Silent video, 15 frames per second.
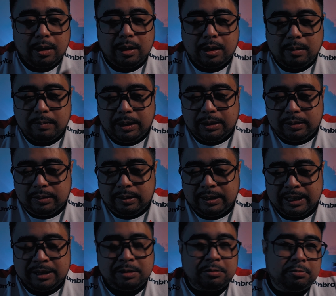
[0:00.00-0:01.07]
It
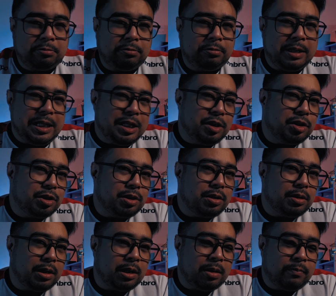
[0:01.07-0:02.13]
did
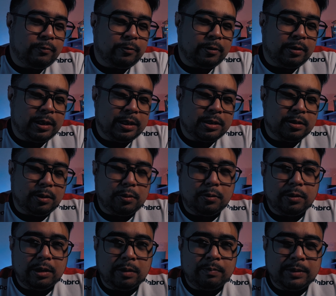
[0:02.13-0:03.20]
reach, for its,
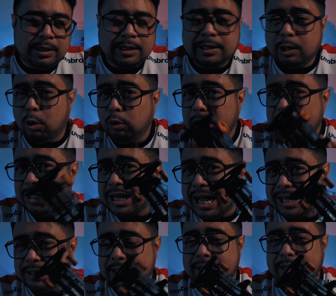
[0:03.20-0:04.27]
this is the only
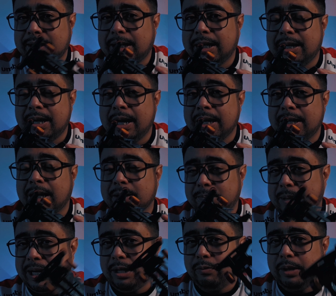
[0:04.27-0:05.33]
chassis that I got,
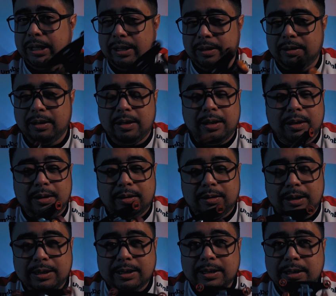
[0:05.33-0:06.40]
by the way.
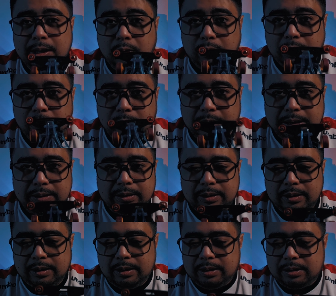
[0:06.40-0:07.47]
This is the only one.
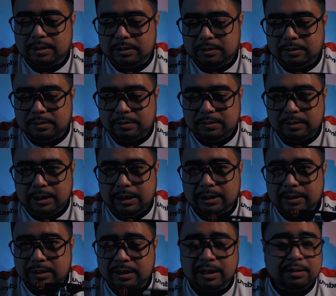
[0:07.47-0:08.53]
So
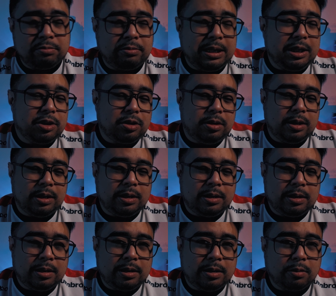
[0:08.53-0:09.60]
it did reach
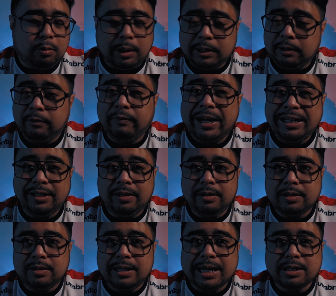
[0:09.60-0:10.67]
the
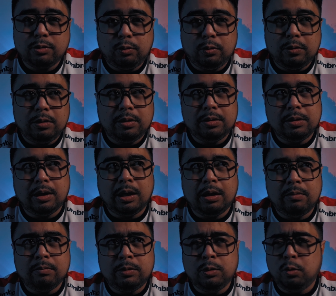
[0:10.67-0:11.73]
quarterfinals last
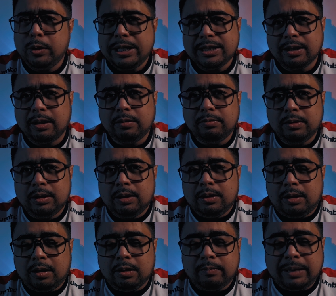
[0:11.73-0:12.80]
2 weeks ago
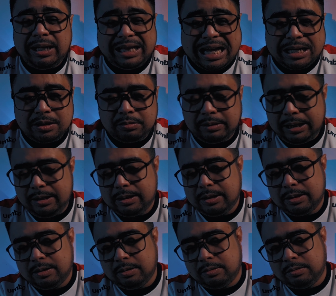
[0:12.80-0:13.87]
on my last race.
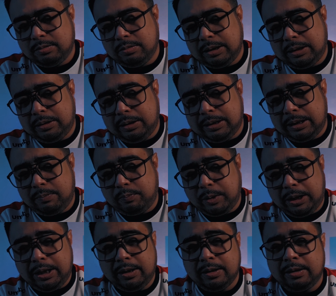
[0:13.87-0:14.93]
So it did
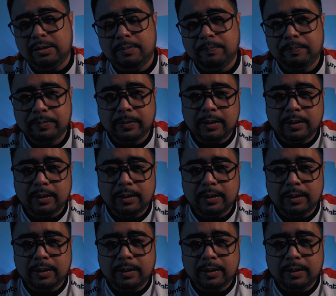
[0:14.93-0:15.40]
pretty good.